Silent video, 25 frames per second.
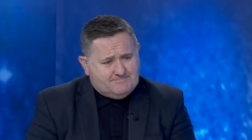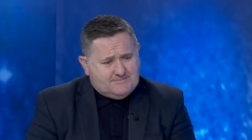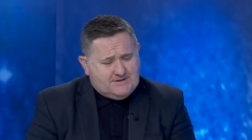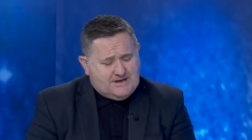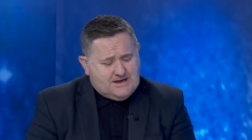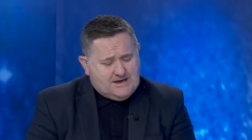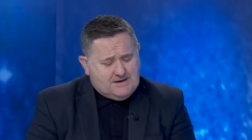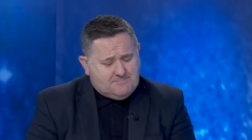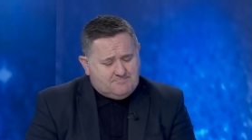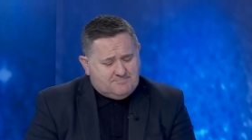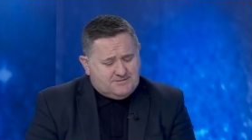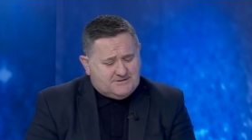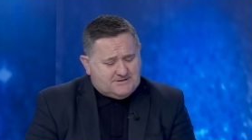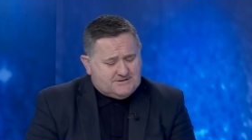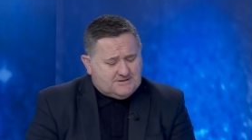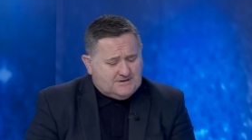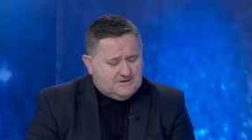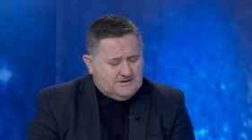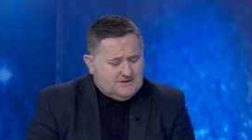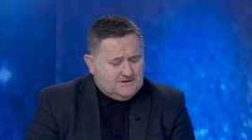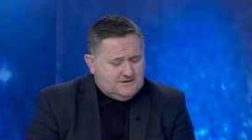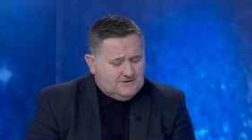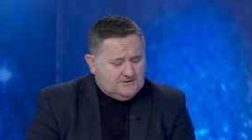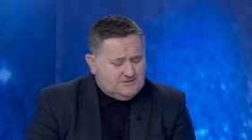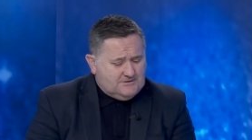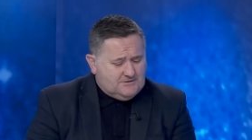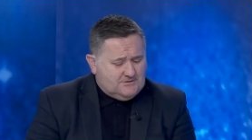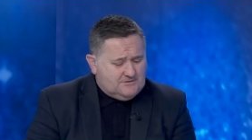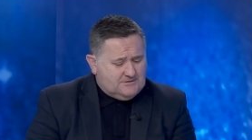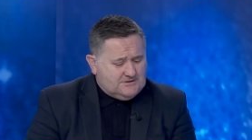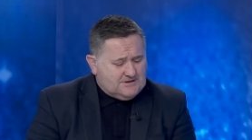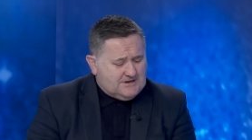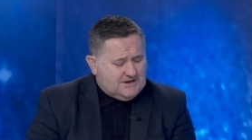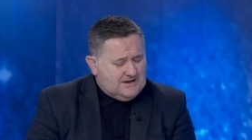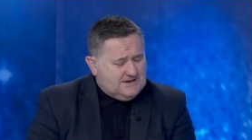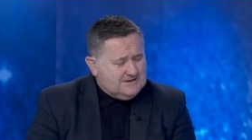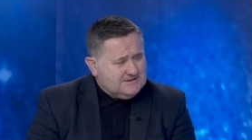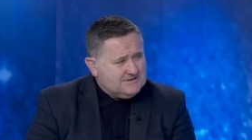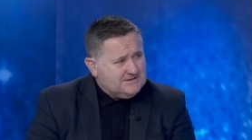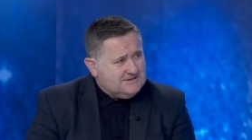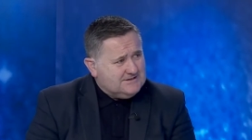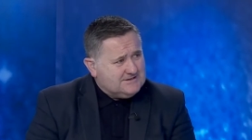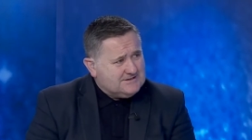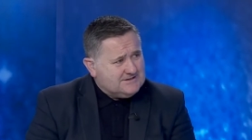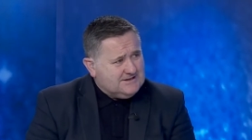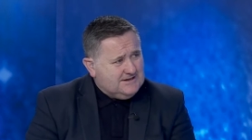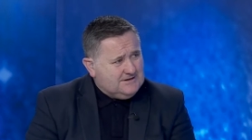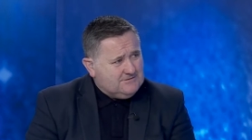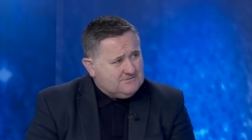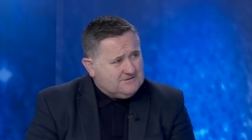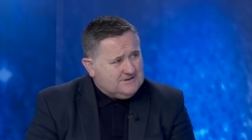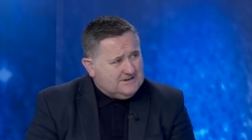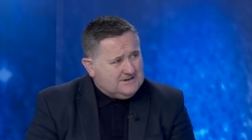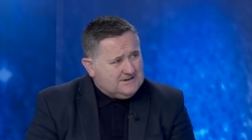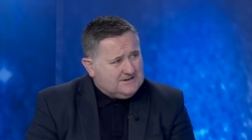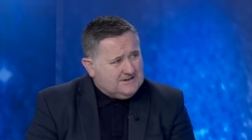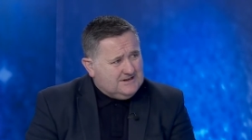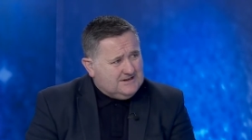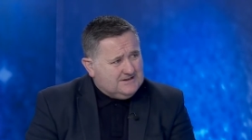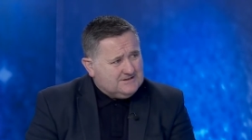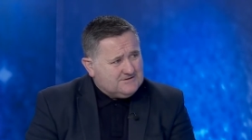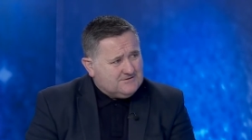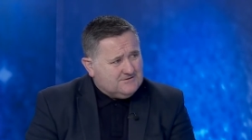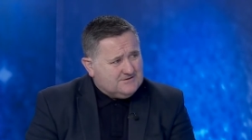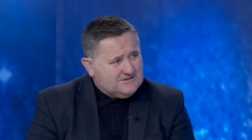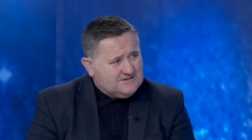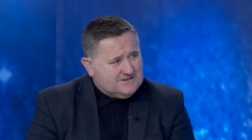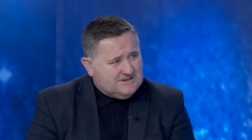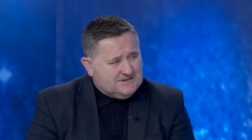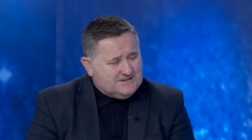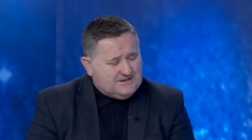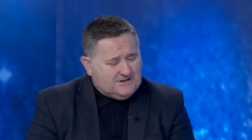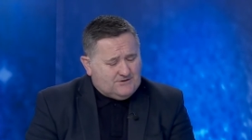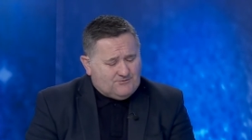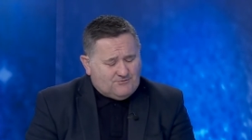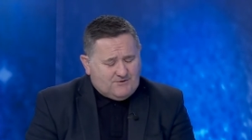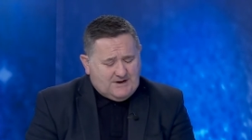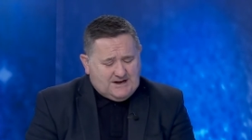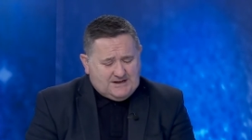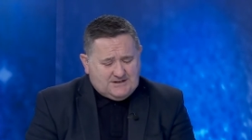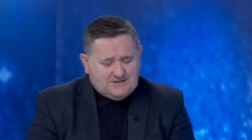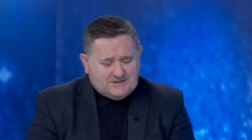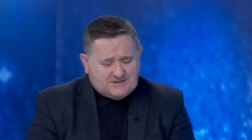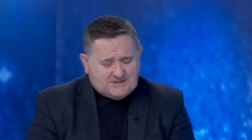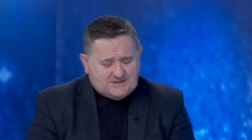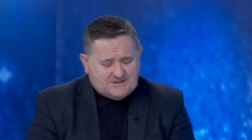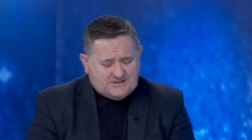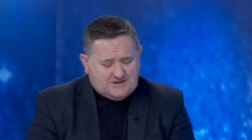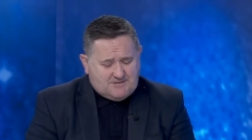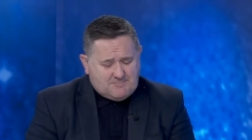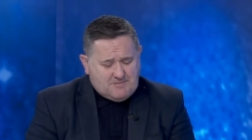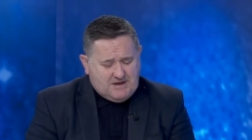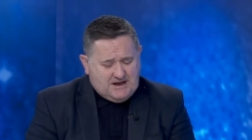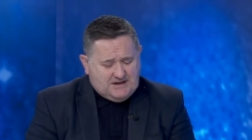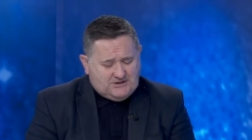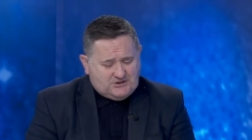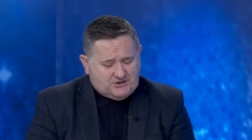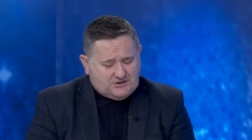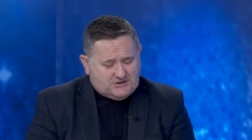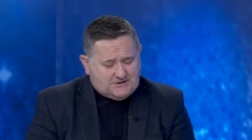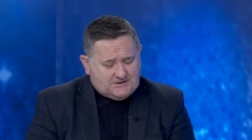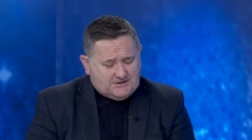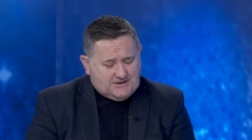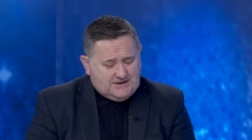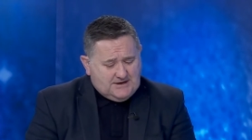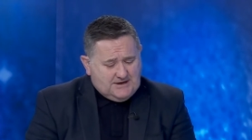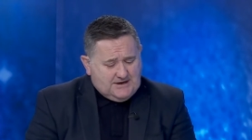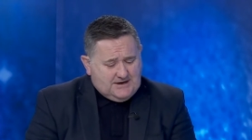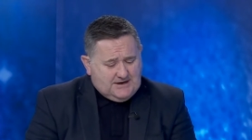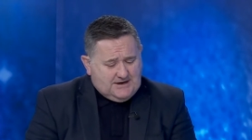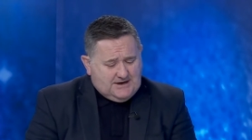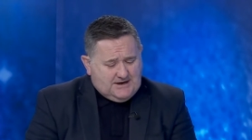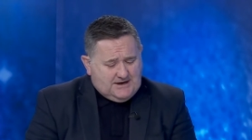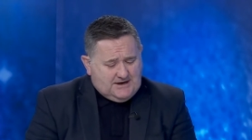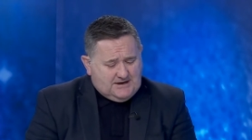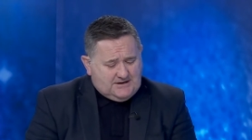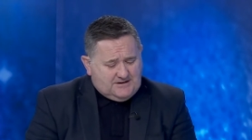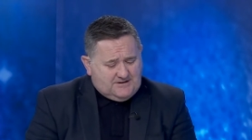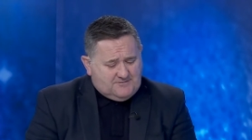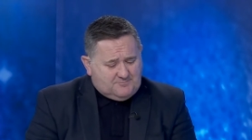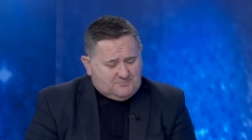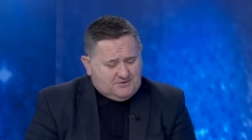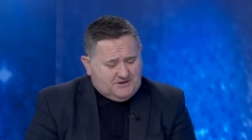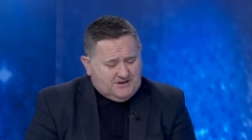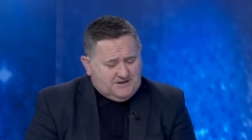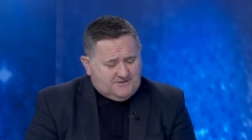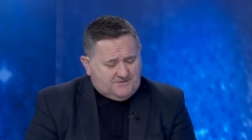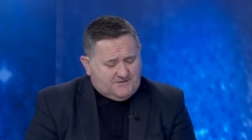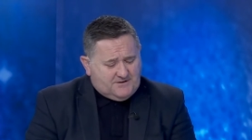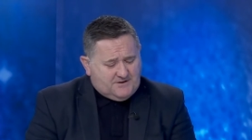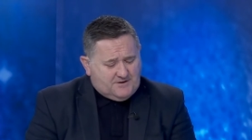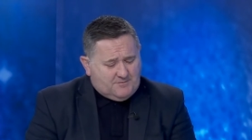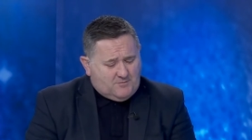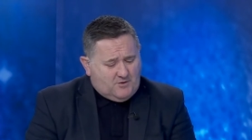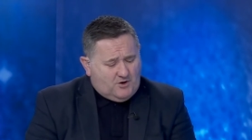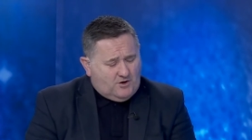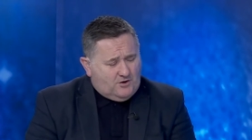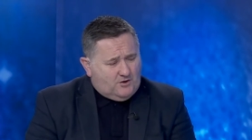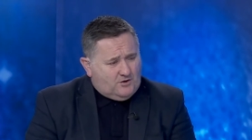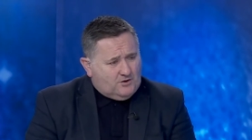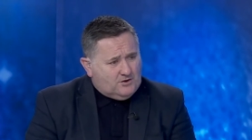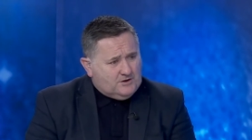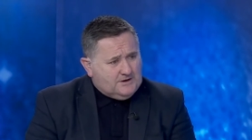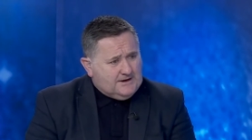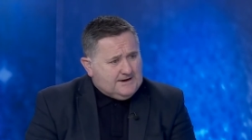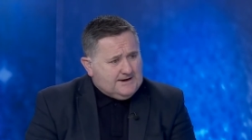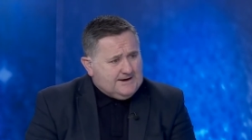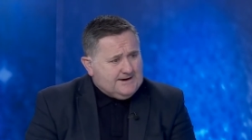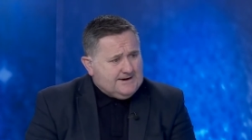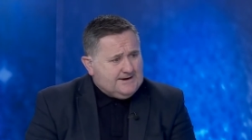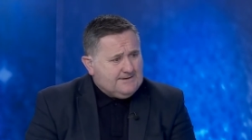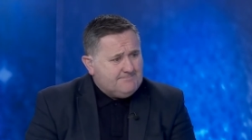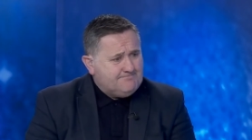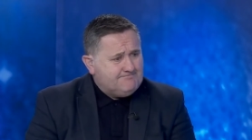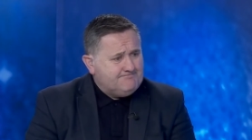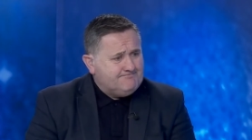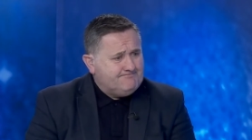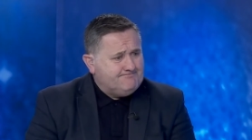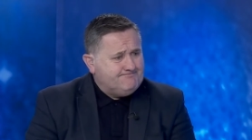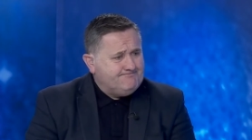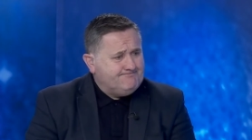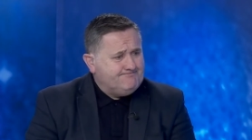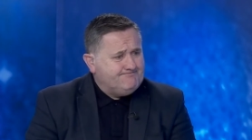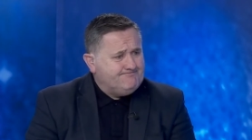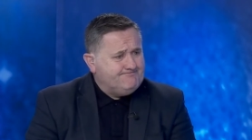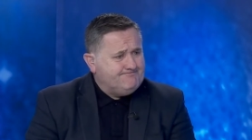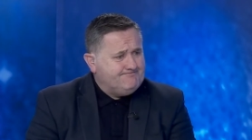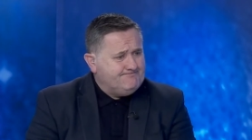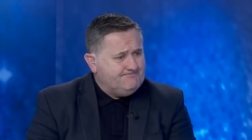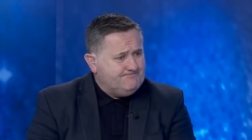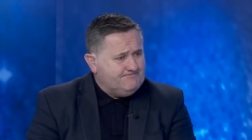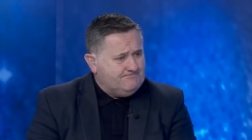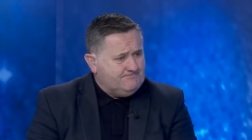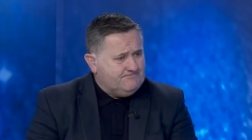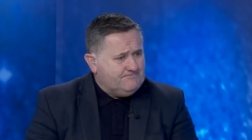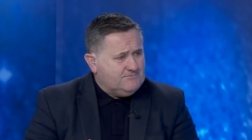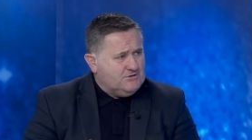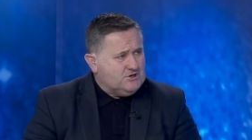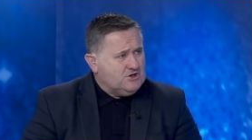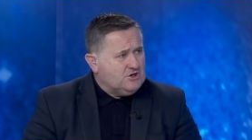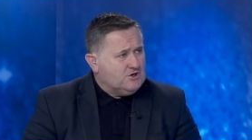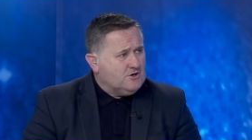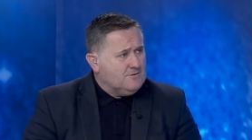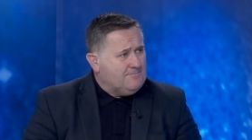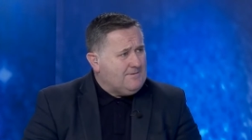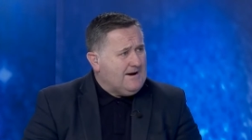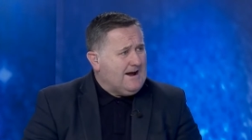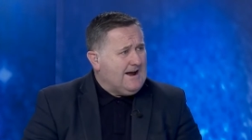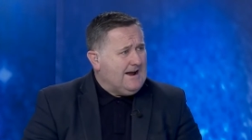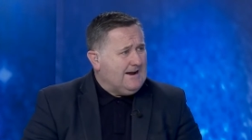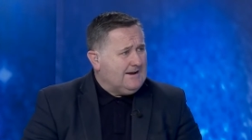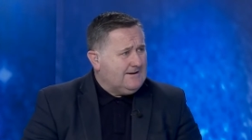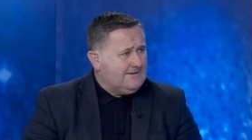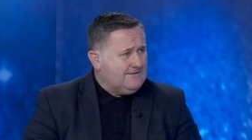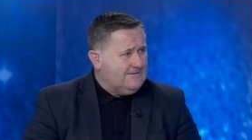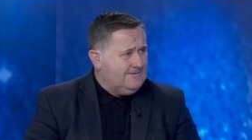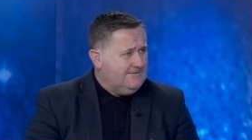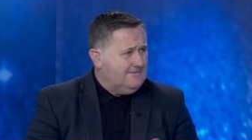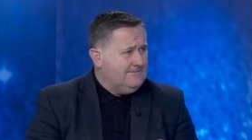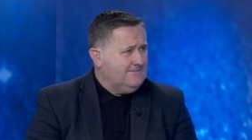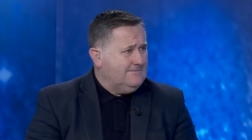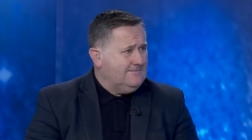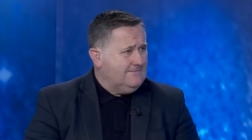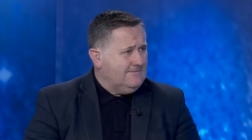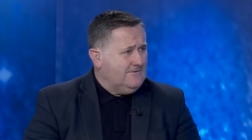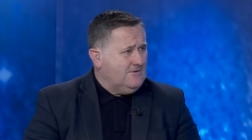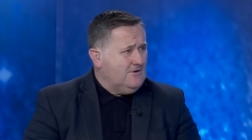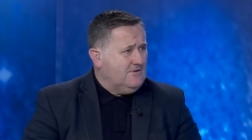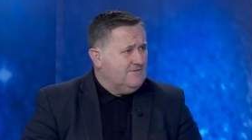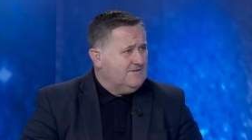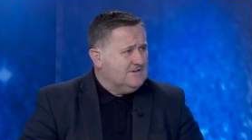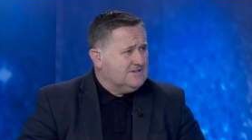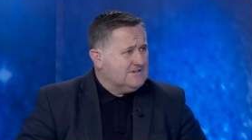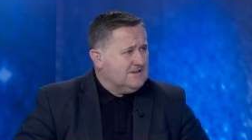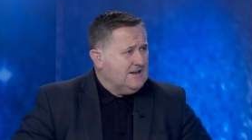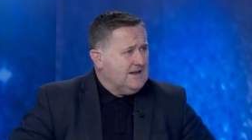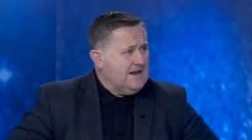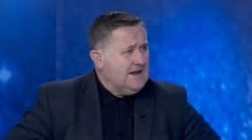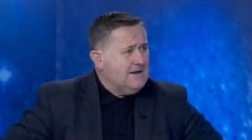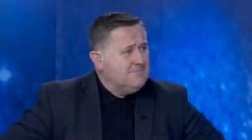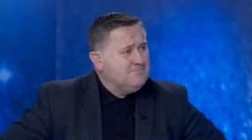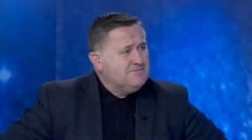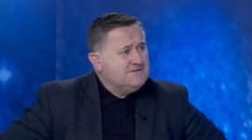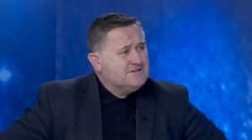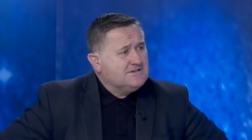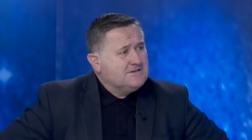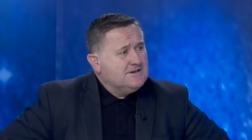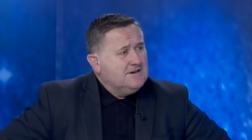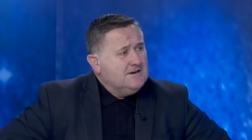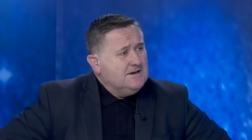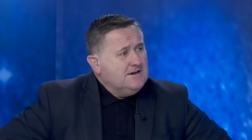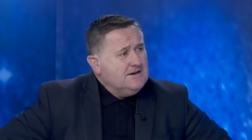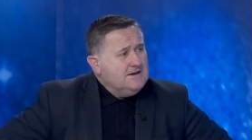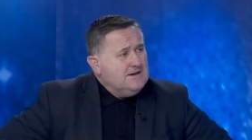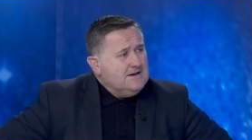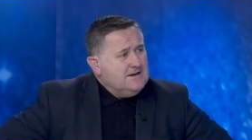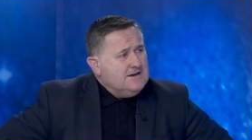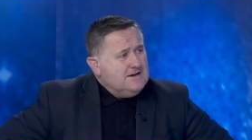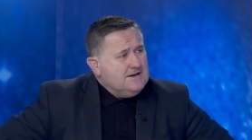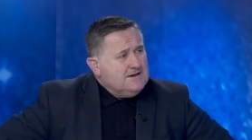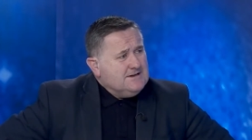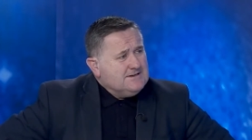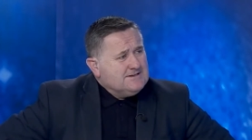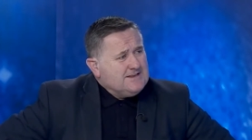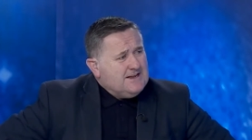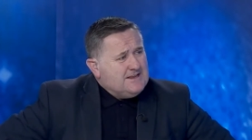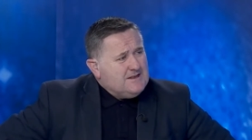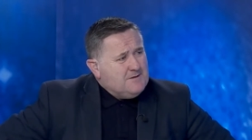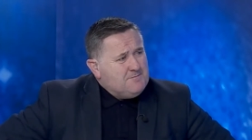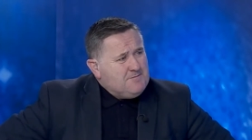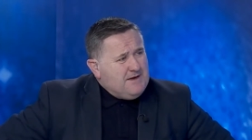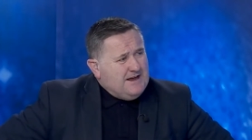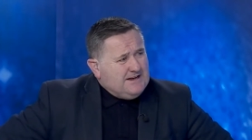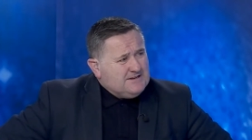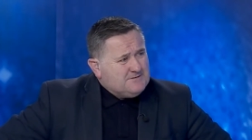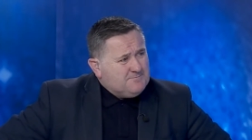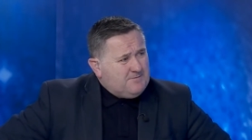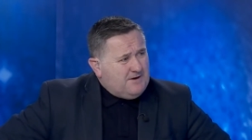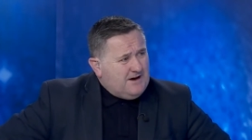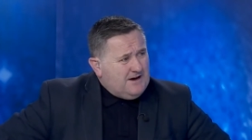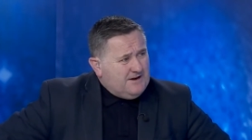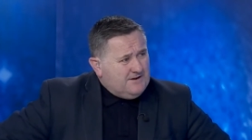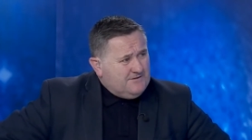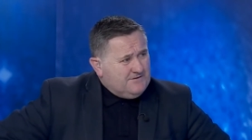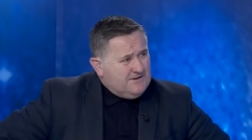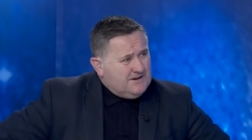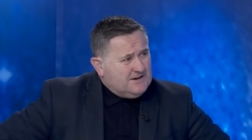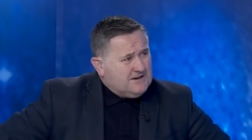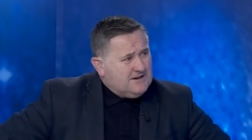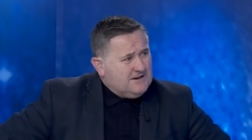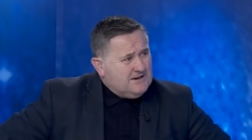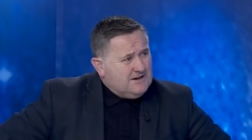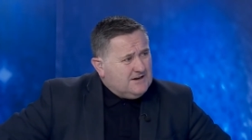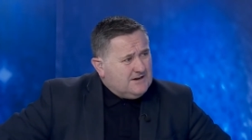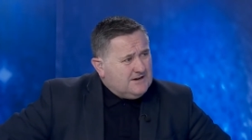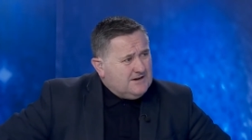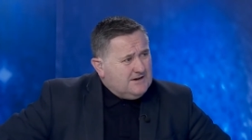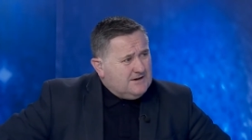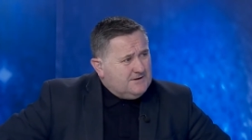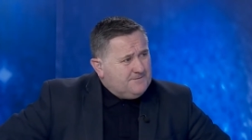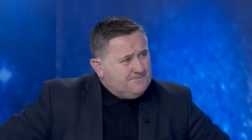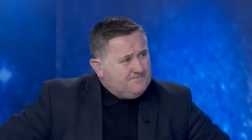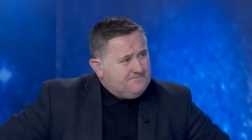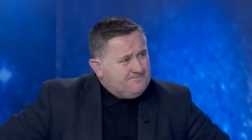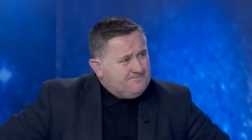Hibs, Doncaster, Celtic, Glasgow City, Rangers, as I mentioned, you've played for them all. When you go back, obviously Hibs, is that the best part of your career here?